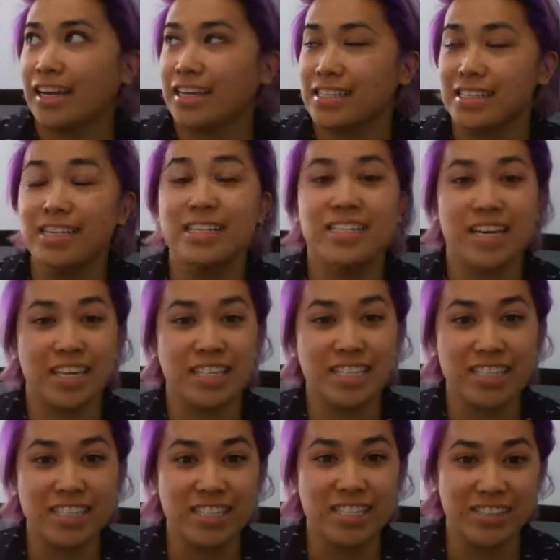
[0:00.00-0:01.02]

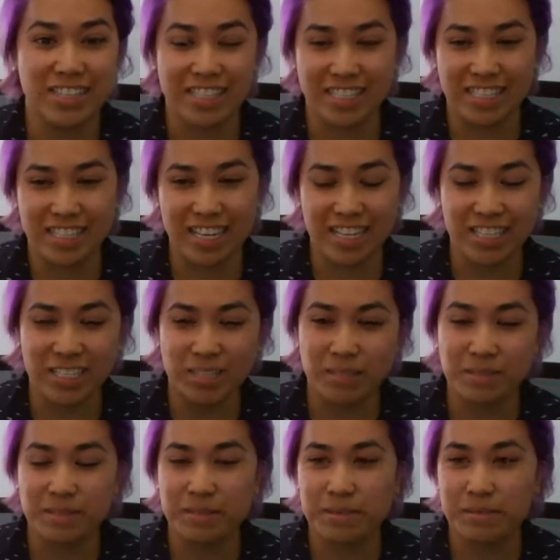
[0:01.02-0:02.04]
suggestions or insight
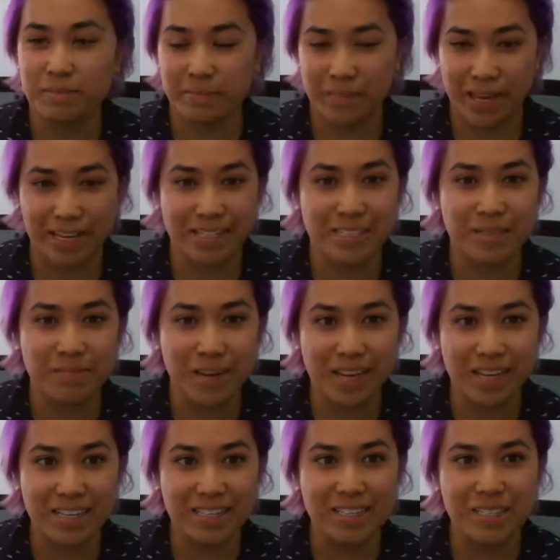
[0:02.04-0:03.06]
to
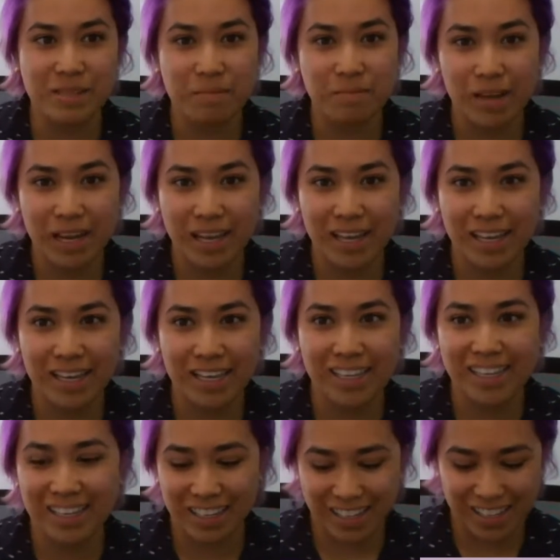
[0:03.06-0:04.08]
maximize
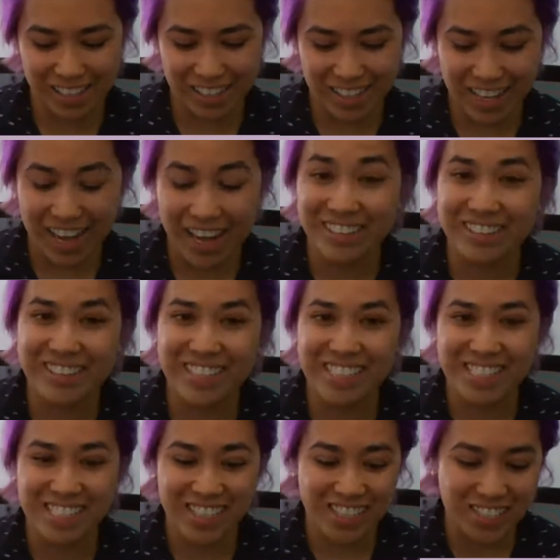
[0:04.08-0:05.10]
my
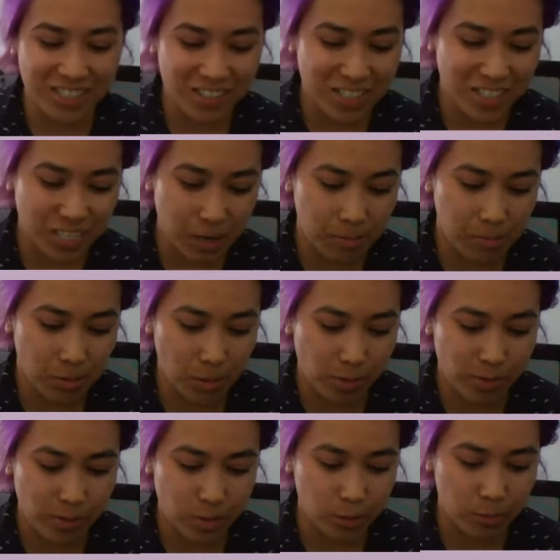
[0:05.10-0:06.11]
outreach on Twitch, I'm
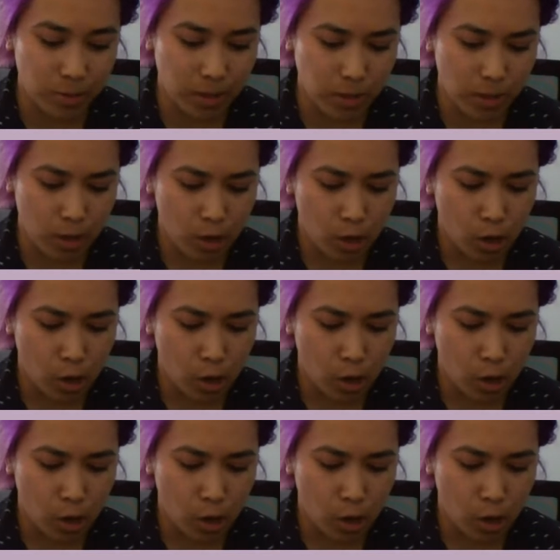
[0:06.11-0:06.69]
always open.